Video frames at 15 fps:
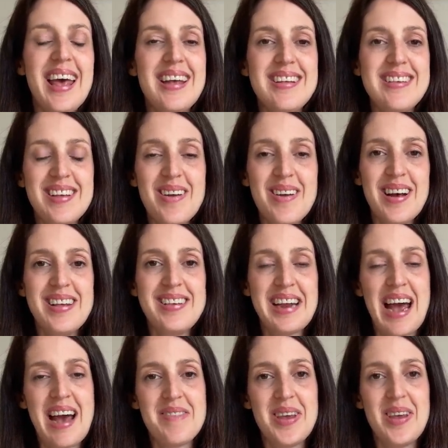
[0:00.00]
It's so nice to
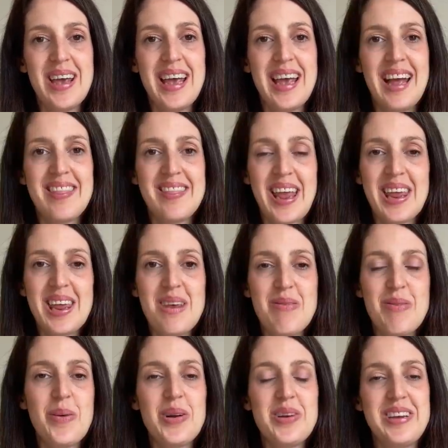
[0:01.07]
have you here and thank you
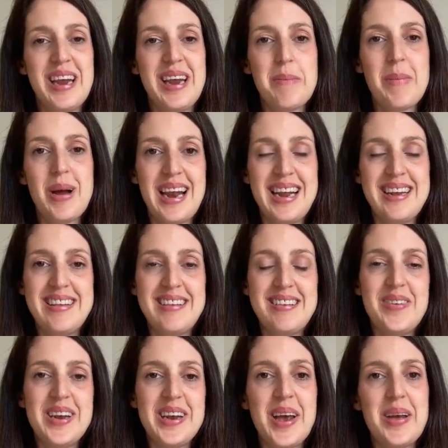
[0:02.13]
for watching my
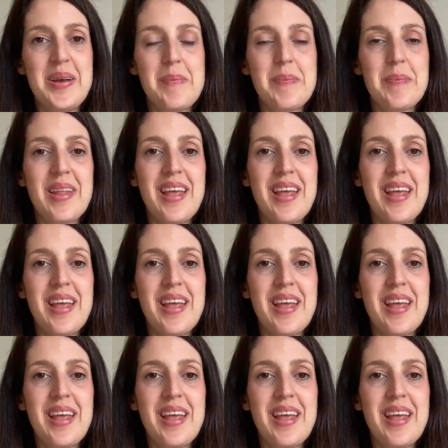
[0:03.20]
latest video.